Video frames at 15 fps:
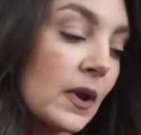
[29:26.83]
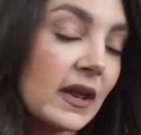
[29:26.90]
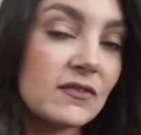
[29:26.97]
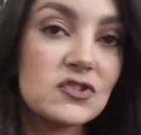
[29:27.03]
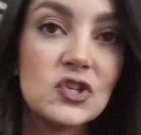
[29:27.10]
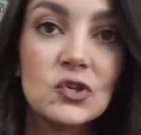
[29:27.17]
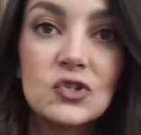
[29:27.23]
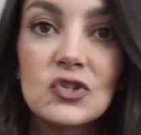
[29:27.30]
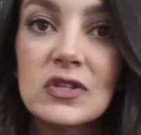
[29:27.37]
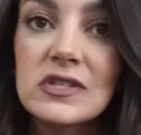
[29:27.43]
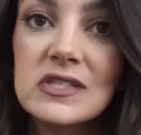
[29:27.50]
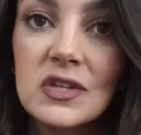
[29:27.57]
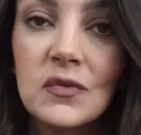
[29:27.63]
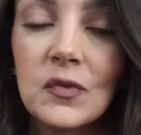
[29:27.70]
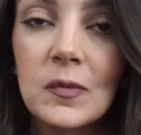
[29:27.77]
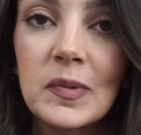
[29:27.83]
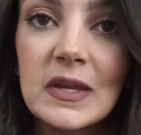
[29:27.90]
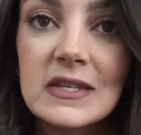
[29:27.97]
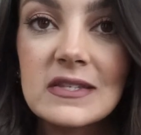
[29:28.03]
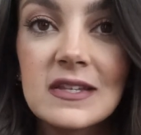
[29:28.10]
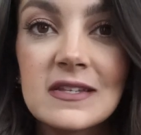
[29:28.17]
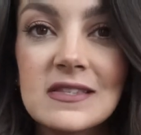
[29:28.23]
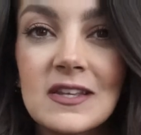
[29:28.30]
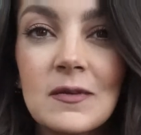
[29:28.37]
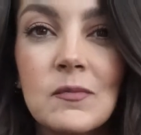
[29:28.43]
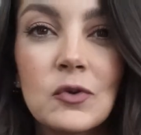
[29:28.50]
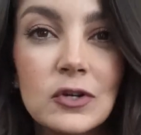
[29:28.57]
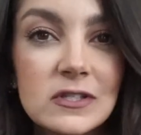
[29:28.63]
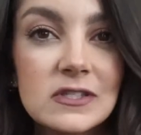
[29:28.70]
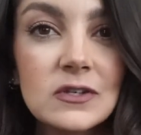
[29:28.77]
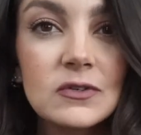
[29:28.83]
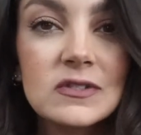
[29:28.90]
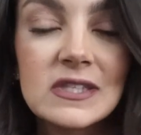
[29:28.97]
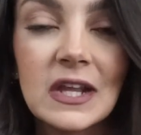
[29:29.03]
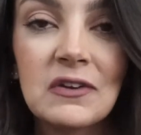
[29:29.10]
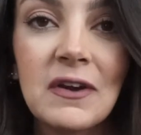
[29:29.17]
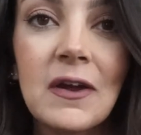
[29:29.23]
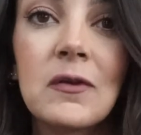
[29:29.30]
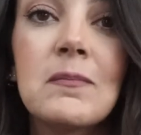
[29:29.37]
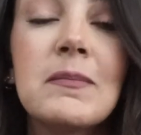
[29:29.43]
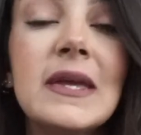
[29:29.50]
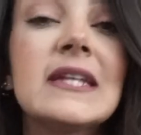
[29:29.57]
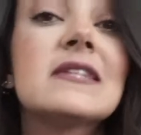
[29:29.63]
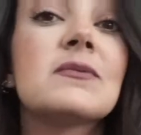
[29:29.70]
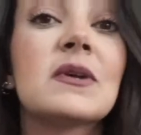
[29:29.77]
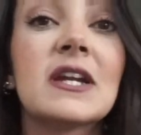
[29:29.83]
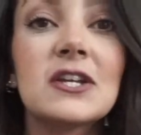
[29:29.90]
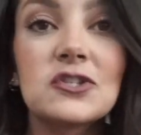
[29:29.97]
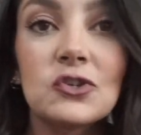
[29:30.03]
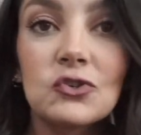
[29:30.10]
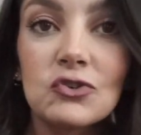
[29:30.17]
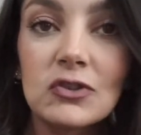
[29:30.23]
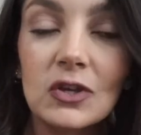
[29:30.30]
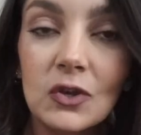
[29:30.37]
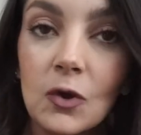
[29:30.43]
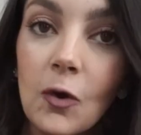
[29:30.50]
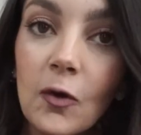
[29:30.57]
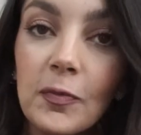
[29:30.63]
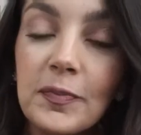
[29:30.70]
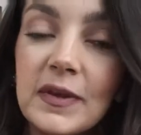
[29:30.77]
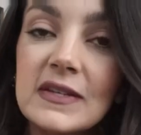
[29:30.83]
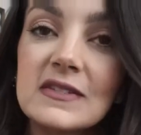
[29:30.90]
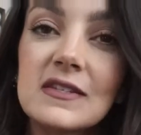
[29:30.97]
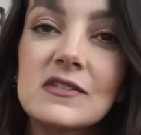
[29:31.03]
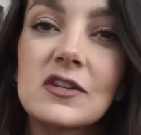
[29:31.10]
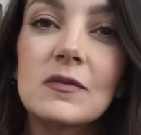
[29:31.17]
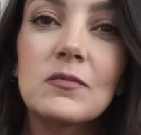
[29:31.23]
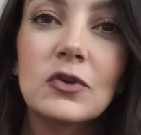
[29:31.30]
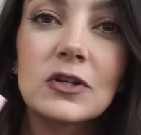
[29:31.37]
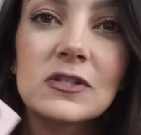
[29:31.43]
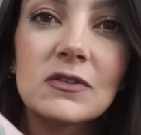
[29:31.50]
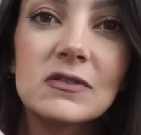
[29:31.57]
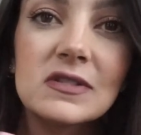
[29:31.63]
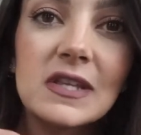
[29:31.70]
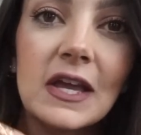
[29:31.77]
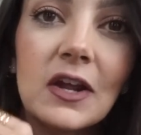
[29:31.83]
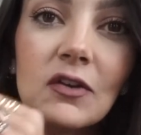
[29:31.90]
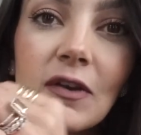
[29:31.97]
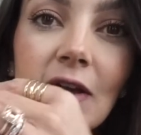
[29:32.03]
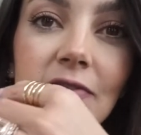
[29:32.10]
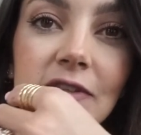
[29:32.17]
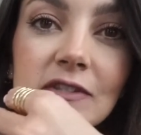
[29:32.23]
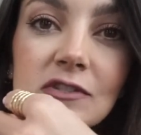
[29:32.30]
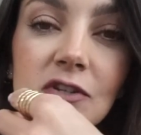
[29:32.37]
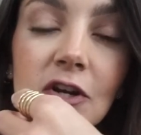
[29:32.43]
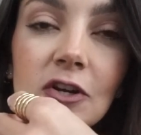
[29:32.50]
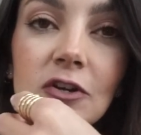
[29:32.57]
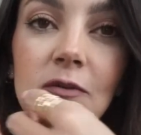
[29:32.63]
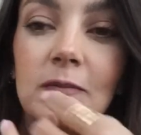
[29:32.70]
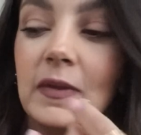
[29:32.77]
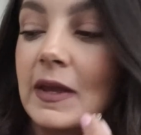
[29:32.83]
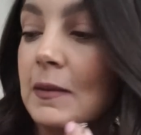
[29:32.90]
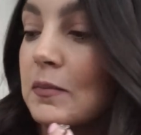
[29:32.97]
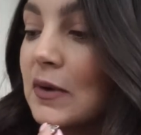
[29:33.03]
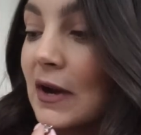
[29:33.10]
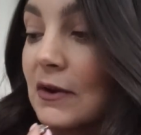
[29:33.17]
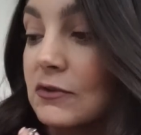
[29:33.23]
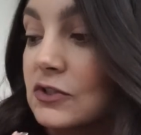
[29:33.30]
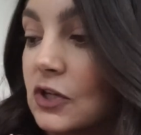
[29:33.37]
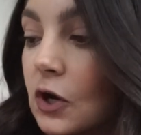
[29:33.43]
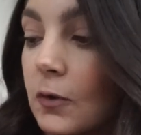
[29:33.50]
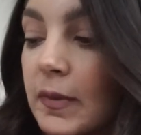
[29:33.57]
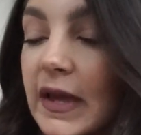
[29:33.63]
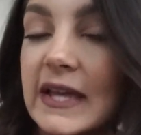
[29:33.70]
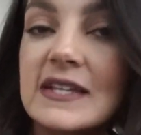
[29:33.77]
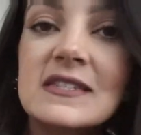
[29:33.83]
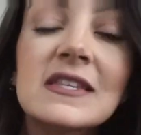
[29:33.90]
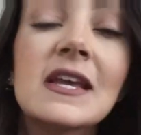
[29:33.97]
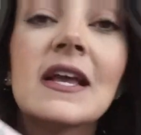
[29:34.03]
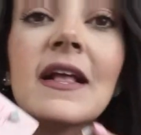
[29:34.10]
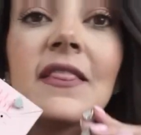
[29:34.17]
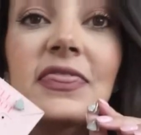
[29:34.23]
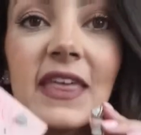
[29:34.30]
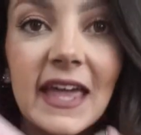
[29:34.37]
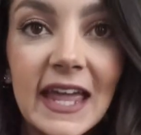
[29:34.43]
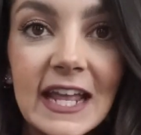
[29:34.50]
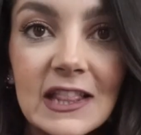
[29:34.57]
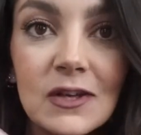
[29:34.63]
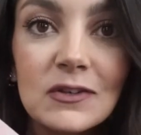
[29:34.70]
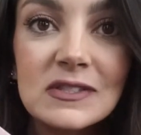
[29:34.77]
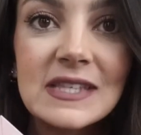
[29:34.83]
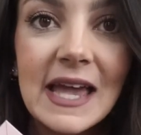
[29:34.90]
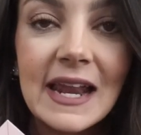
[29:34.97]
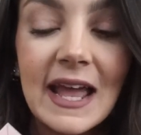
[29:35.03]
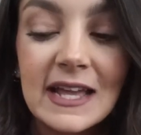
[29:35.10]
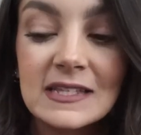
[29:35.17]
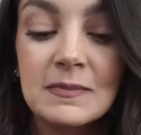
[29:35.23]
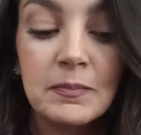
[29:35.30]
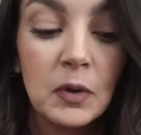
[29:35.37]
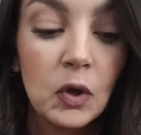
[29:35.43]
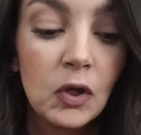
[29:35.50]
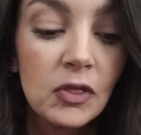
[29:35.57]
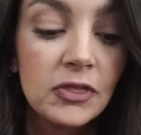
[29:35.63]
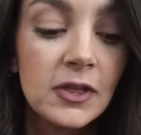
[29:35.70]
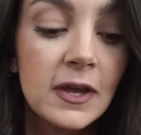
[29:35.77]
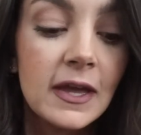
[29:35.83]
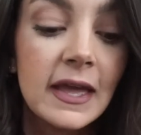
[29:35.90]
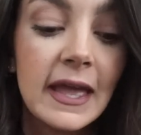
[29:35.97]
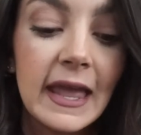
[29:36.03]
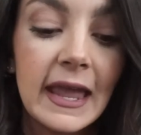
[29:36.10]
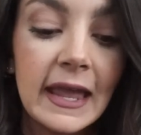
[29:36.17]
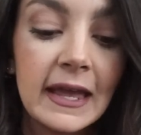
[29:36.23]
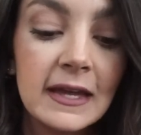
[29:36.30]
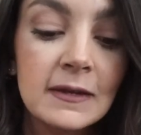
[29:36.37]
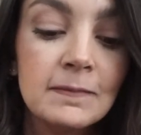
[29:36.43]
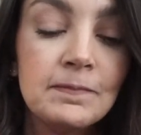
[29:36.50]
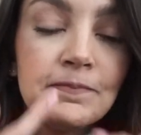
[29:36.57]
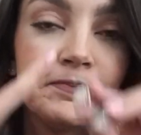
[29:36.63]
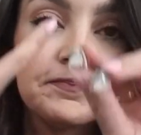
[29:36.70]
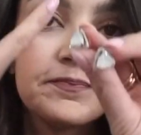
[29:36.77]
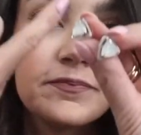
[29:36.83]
when I've showed you the silver pieces, they're more so set around mint. When I showed you the gold pieces, they're more so set around this darker like brown topaz. The halo set has both. And